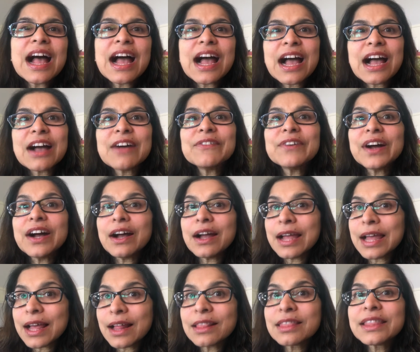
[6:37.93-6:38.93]
have a
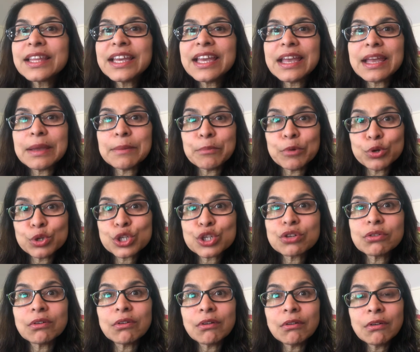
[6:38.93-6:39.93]
healthy
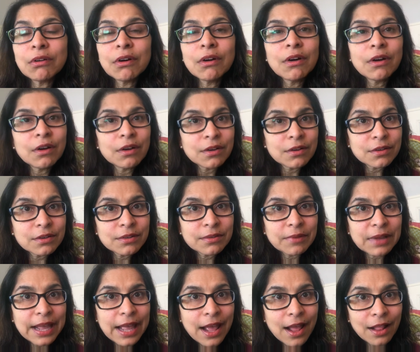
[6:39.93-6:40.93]
emotional
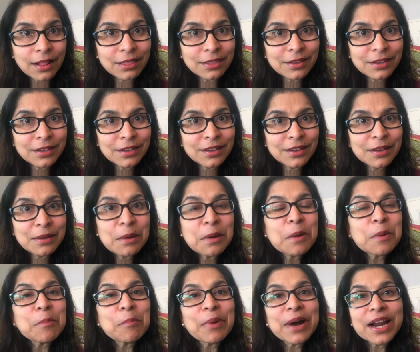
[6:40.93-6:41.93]
health,
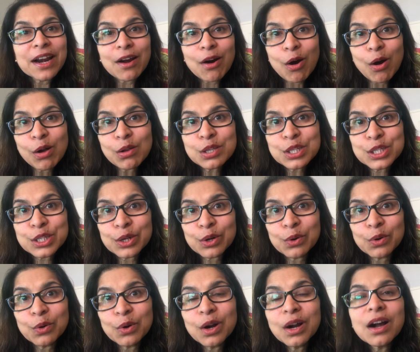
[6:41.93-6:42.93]
but
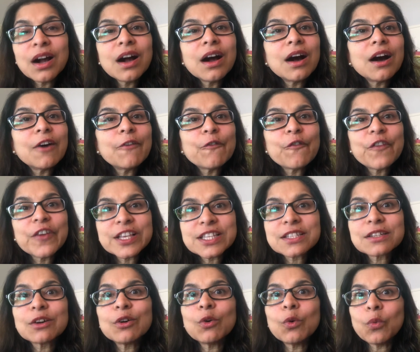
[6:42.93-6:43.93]
also
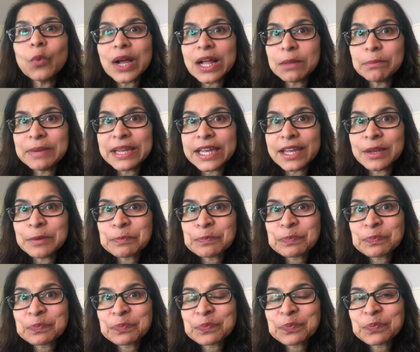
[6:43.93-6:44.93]
physical well-being.
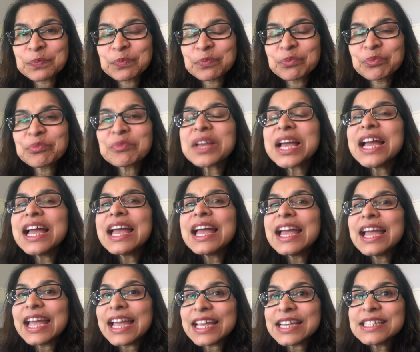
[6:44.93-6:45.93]

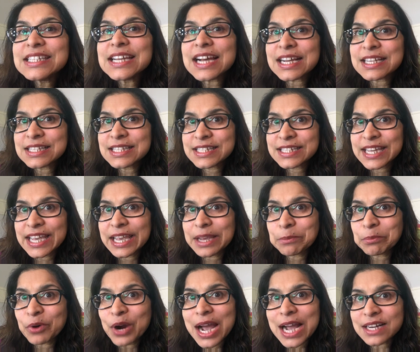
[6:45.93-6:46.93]
It does
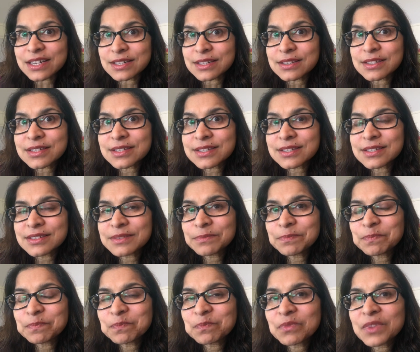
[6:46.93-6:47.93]
take practice.
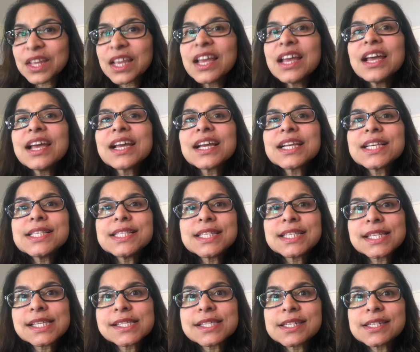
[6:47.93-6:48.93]

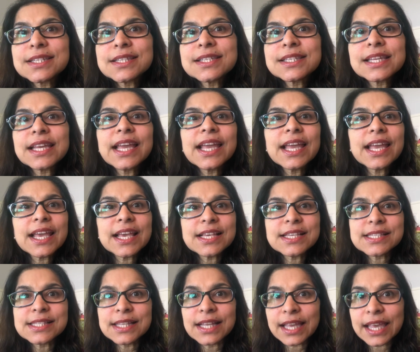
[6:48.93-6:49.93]
Consistency
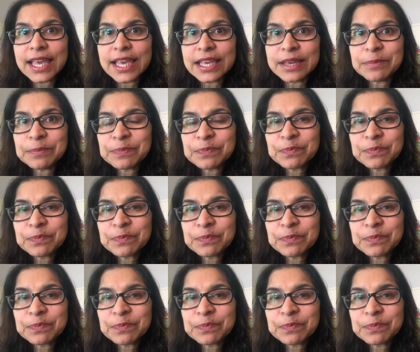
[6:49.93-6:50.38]
is the key.